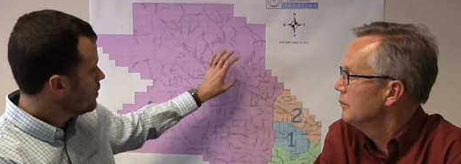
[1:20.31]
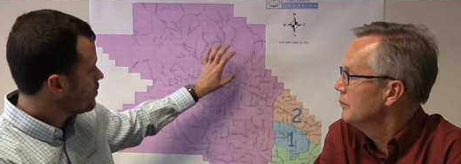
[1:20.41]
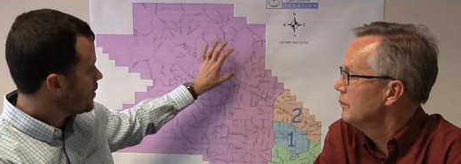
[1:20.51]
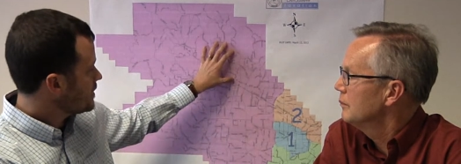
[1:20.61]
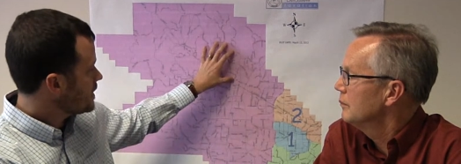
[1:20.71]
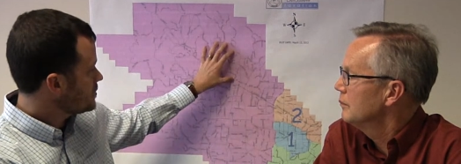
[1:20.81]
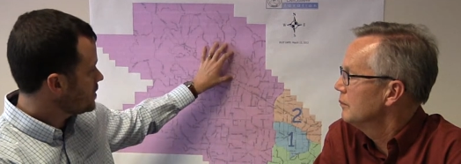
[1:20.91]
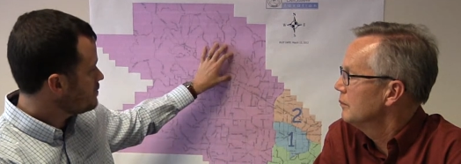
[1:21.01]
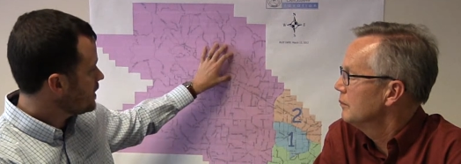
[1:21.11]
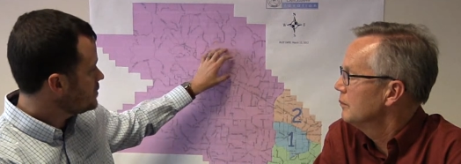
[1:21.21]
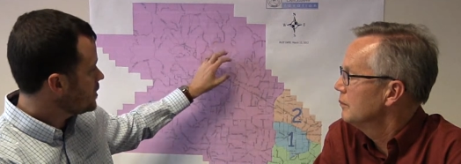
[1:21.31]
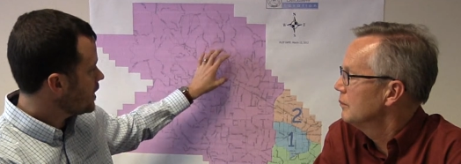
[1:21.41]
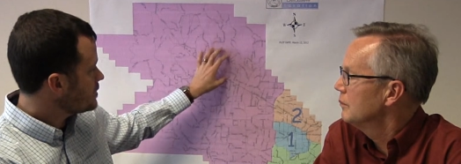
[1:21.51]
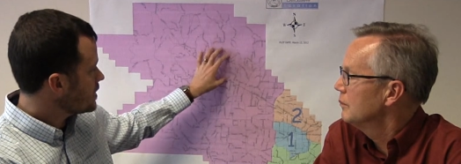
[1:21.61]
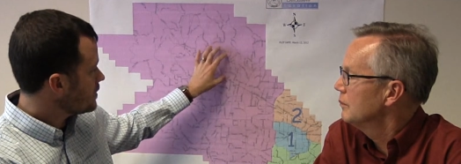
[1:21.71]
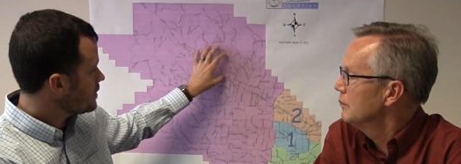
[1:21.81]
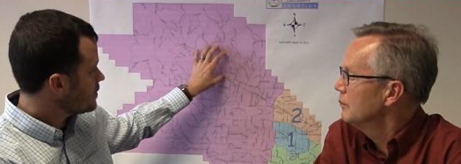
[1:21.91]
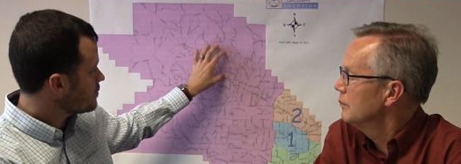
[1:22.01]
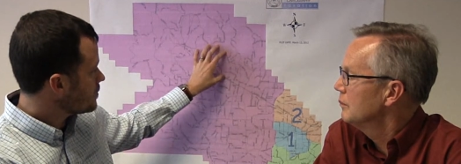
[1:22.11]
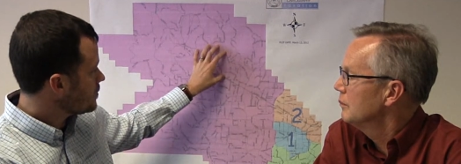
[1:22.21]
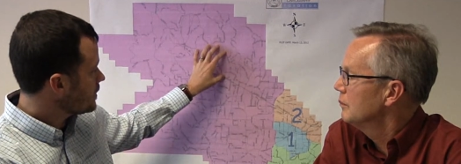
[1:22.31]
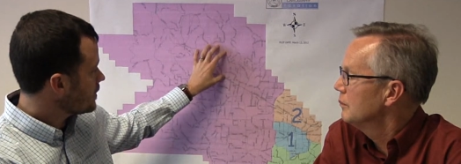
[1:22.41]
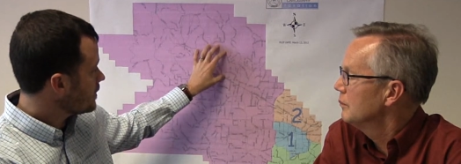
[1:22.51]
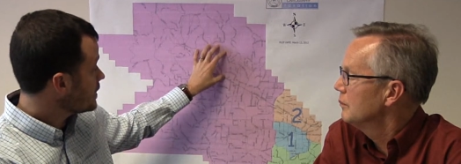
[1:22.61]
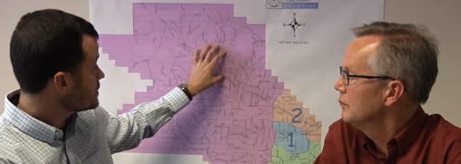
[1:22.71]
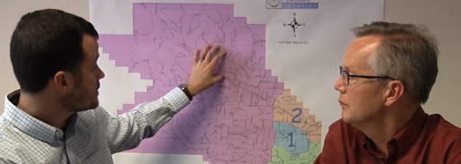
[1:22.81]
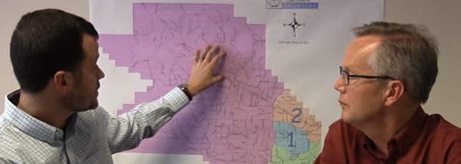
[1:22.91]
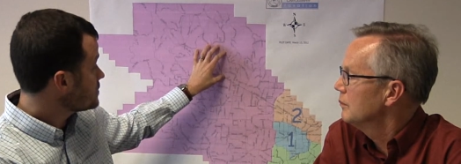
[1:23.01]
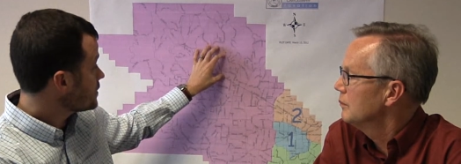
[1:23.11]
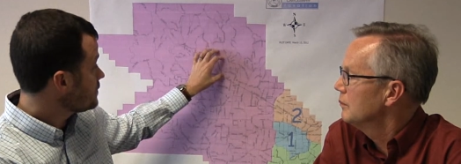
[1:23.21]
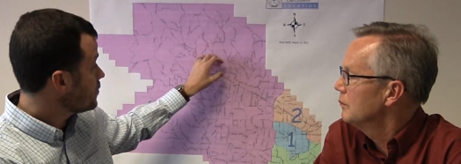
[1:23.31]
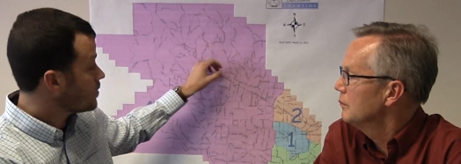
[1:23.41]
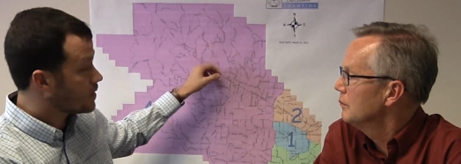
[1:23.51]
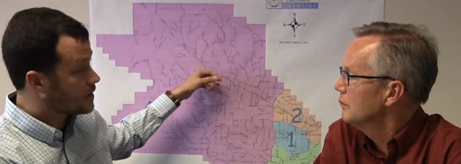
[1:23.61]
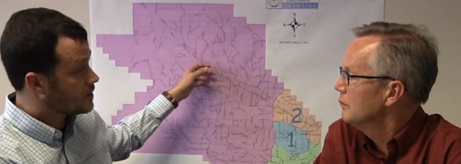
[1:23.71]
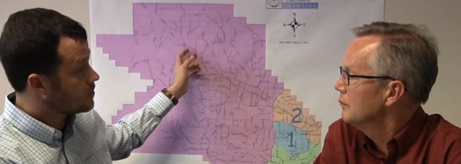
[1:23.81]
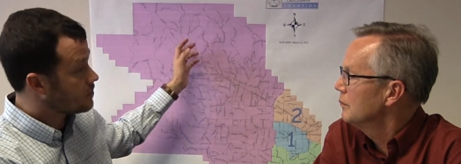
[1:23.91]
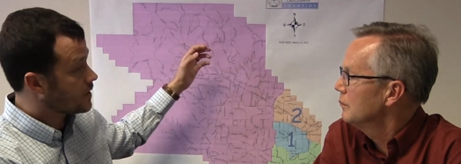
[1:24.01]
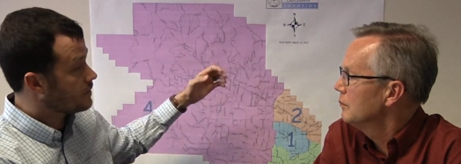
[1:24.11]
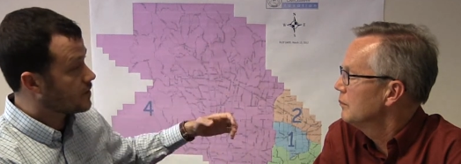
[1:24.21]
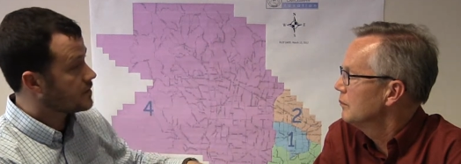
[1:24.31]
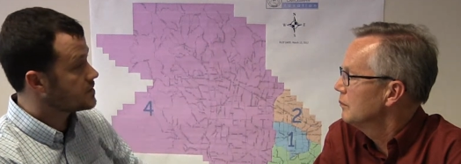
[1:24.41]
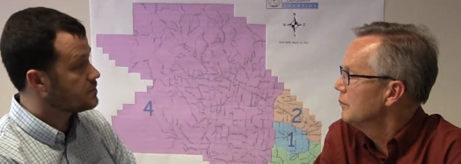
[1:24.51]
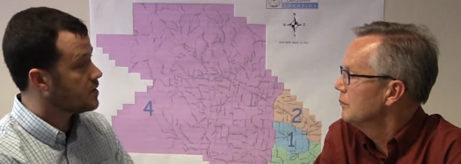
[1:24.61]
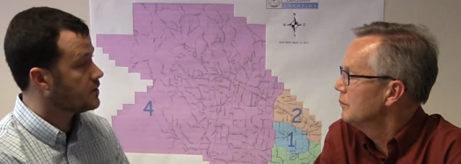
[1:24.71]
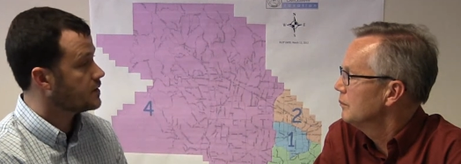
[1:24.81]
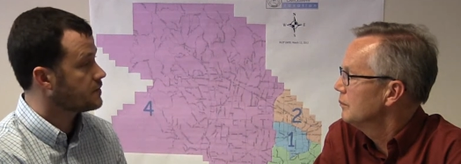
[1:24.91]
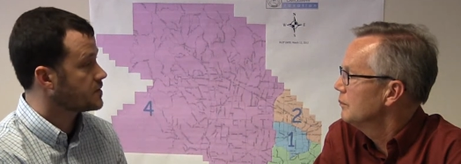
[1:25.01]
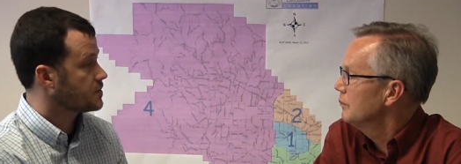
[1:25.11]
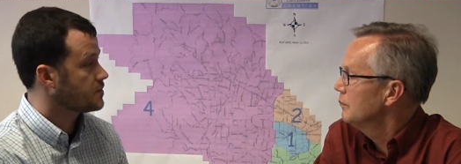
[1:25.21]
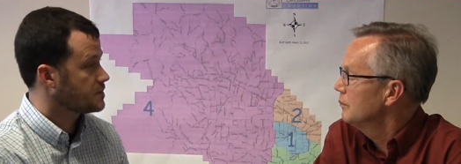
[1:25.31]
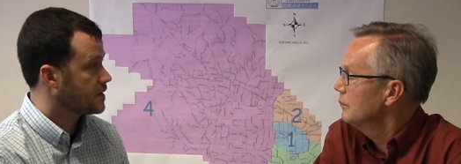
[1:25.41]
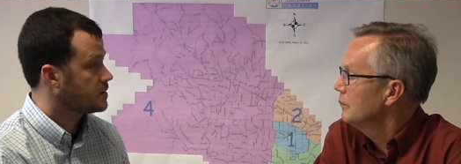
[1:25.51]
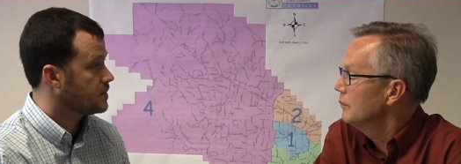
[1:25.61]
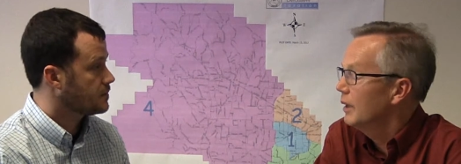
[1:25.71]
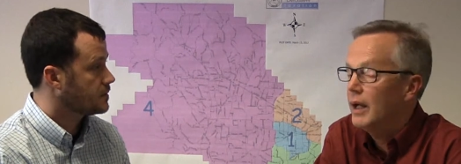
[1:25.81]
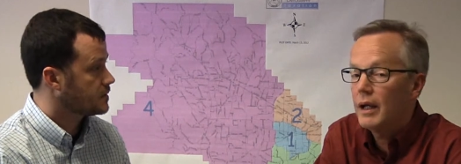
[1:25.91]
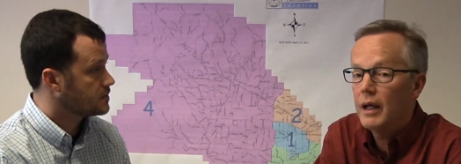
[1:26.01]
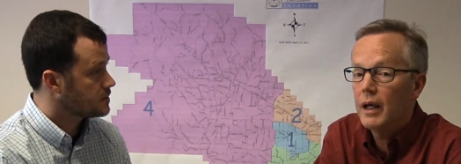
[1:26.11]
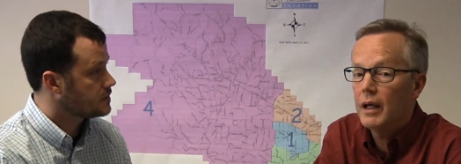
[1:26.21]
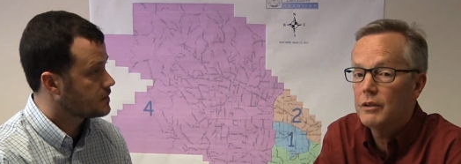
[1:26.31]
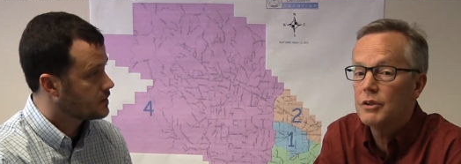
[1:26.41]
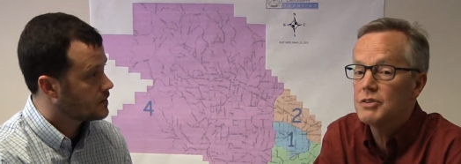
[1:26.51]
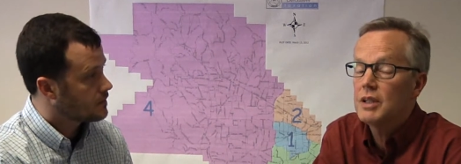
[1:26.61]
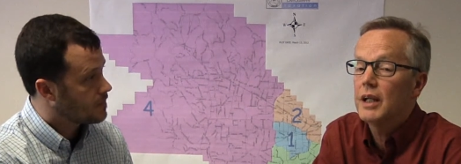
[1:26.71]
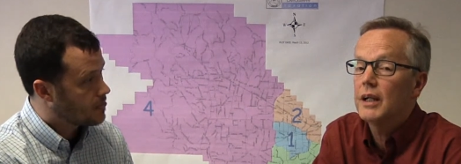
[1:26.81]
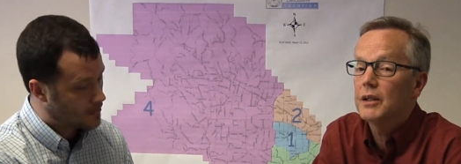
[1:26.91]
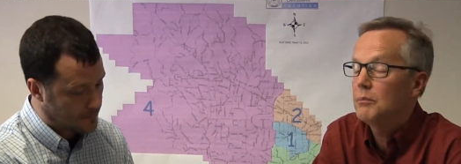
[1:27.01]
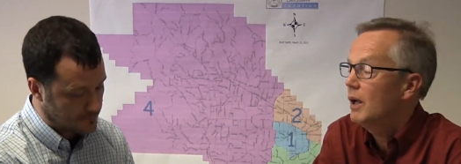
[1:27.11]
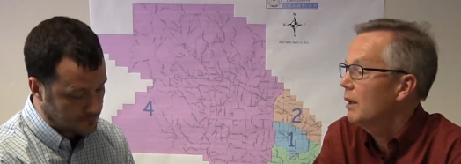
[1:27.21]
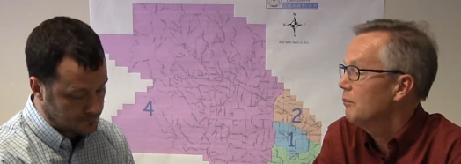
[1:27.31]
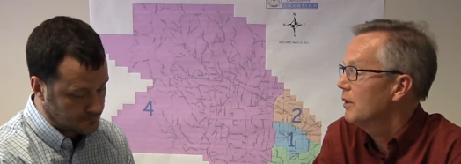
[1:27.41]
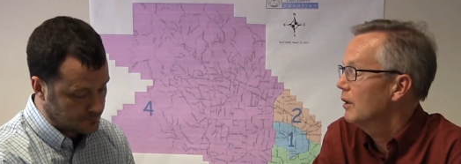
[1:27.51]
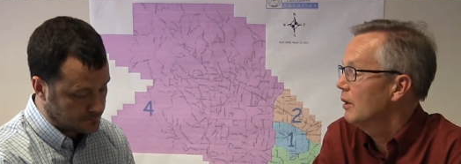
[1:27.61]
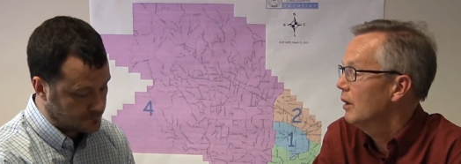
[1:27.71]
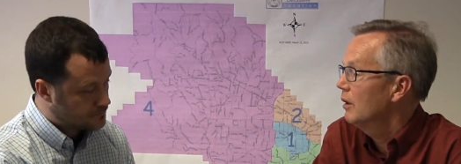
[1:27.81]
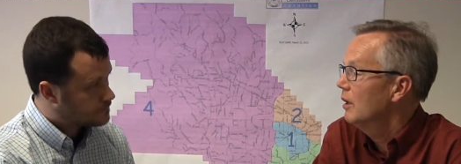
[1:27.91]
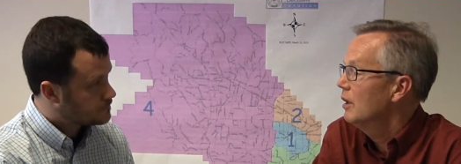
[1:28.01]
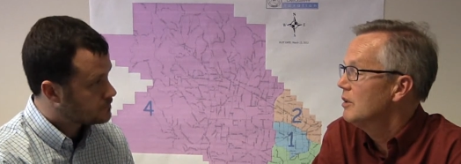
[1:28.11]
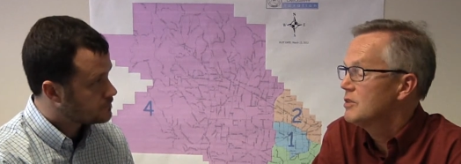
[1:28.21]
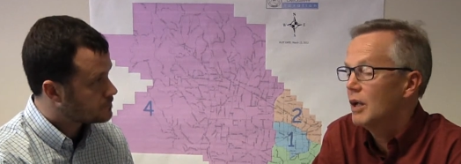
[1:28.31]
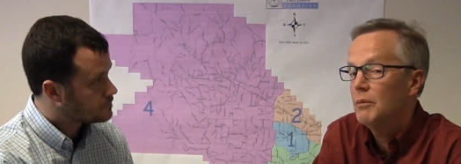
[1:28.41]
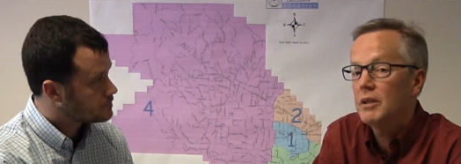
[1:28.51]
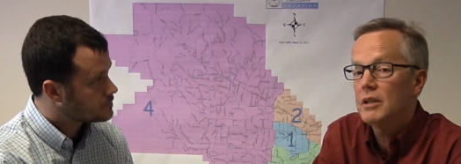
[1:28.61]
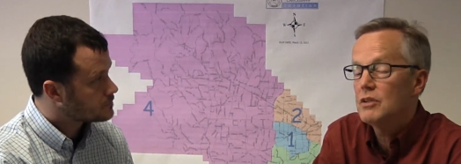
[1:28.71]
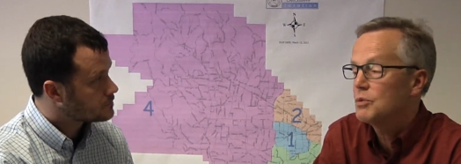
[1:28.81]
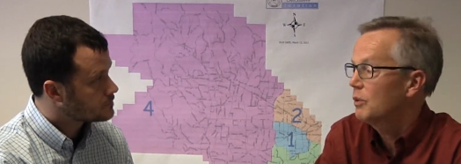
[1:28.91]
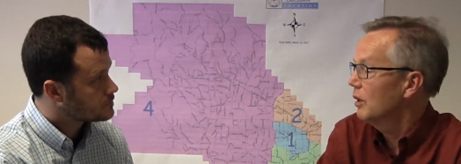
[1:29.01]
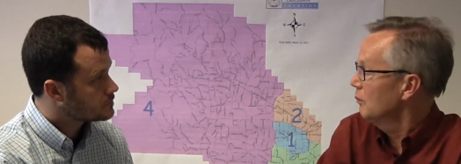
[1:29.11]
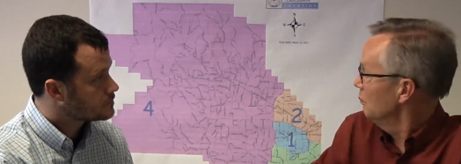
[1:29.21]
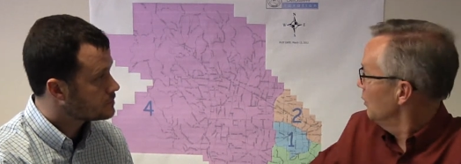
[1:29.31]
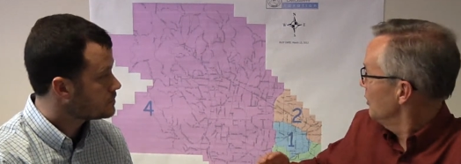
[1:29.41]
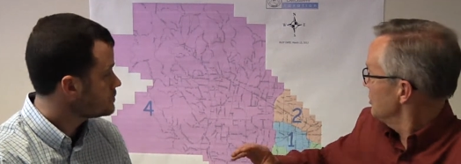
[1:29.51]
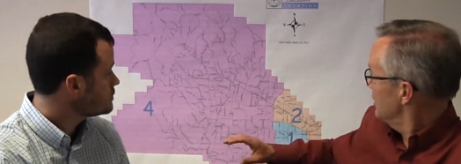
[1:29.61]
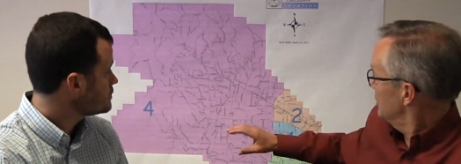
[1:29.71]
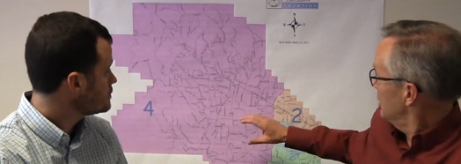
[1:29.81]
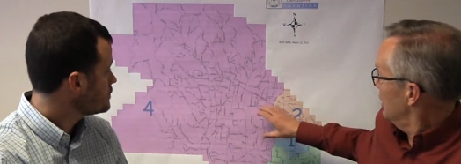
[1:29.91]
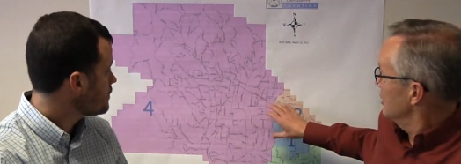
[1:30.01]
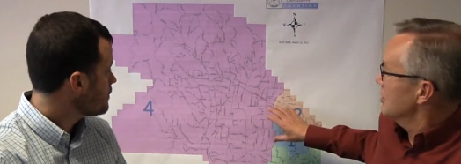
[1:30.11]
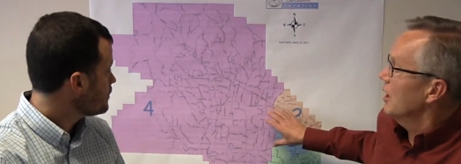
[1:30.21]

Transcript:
Speaker 1: where a potentially big change out in the rural areas in District 4 can create a very small difference with respect to population.
Speaker 2: And you'll see that on the map. There are some of these where most of the change is